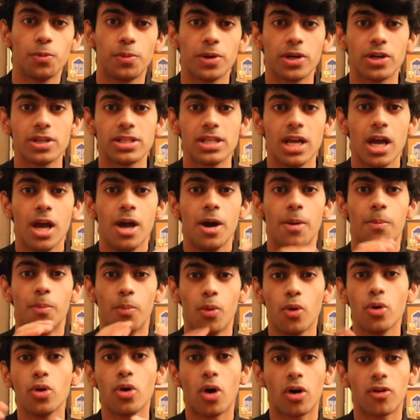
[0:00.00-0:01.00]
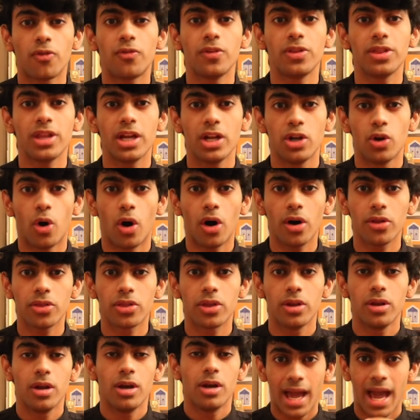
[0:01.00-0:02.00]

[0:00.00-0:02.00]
because more often than not,